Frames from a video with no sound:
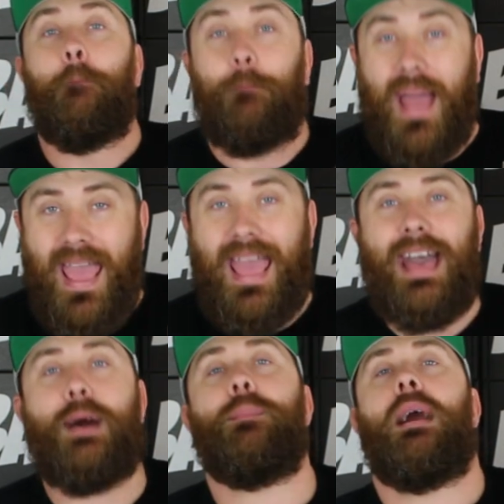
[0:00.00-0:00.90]

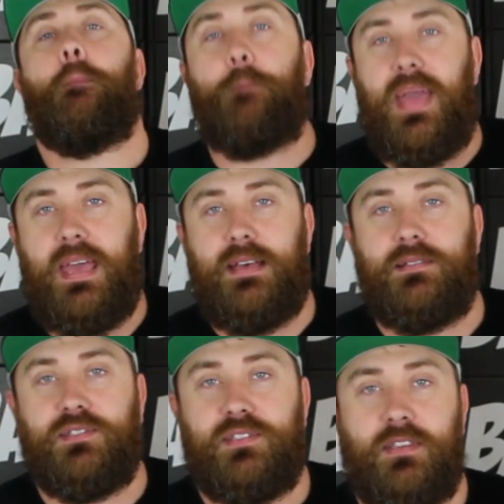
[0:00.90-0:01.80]
BAM
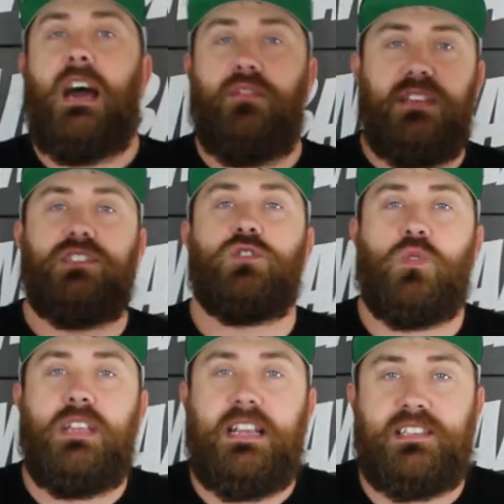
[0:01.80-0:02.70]
pins. Now this is
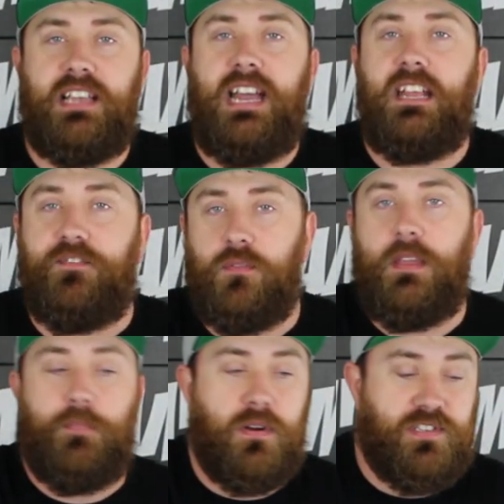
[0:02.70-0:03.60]
really exciting for
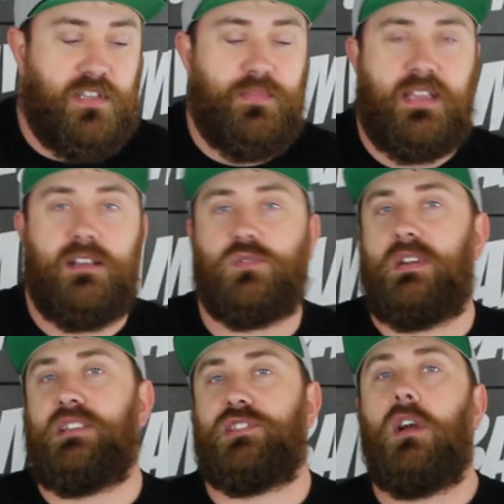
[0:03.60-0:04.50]
me personally because
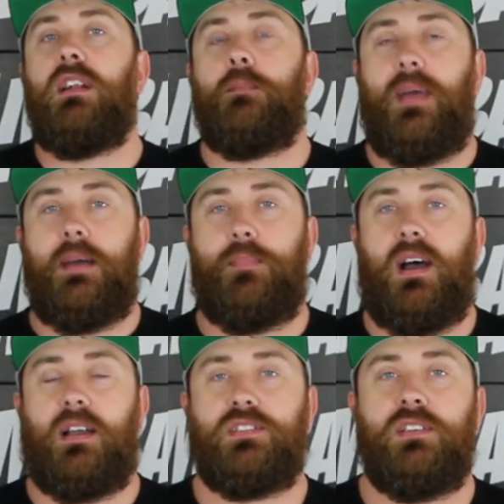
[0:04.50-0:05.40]
when I started BAM
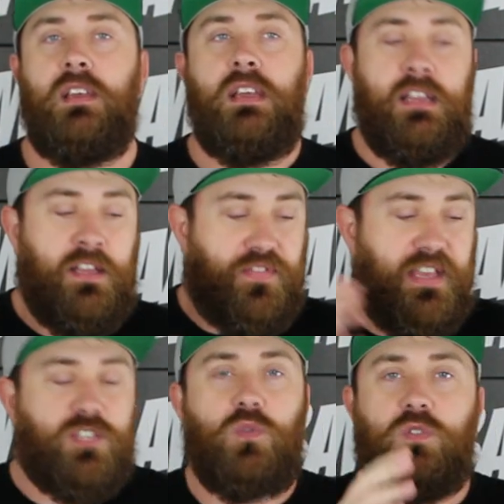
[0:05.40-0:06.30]
Box,
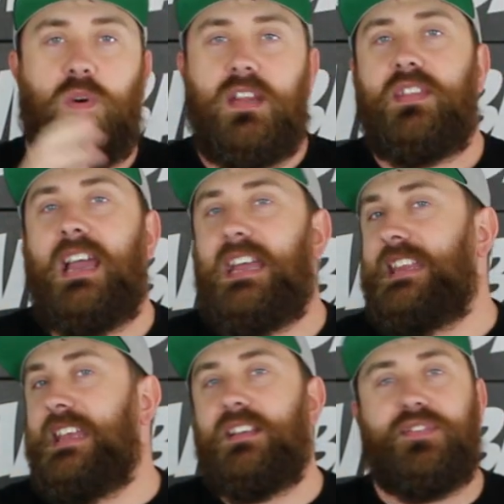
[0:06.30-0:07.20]
this was one of the
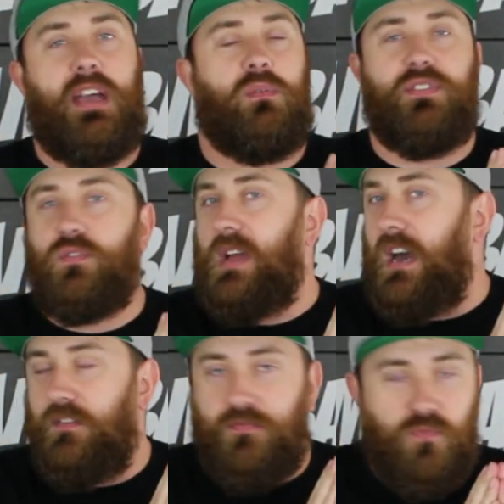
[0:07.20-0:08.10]
ideas that was
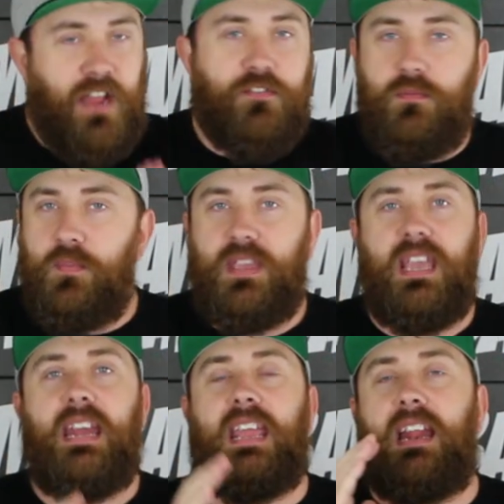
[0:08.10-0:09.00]
around right from the
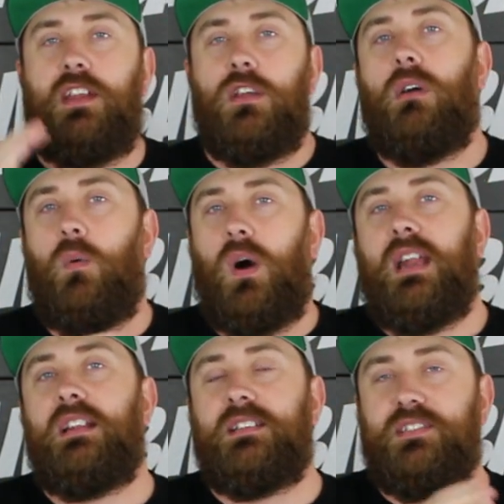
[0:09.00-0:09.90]
beginning and I knew I
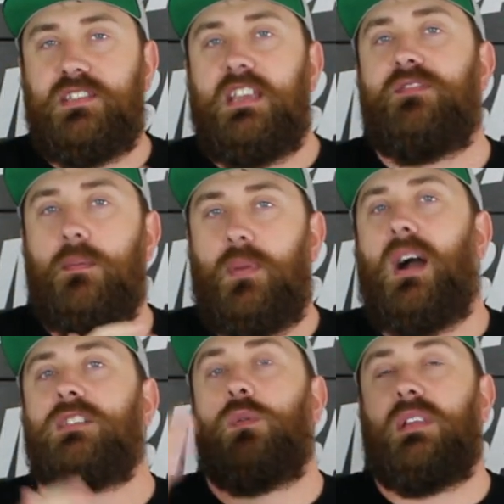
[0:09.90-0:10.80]
wanted to see if the
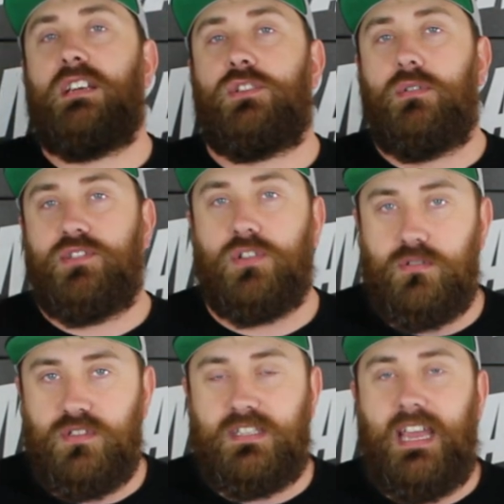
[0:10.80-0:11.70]
box would get to a
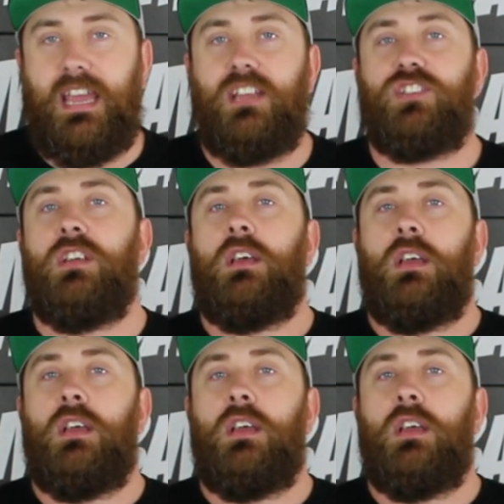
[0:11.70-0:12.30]
certain stage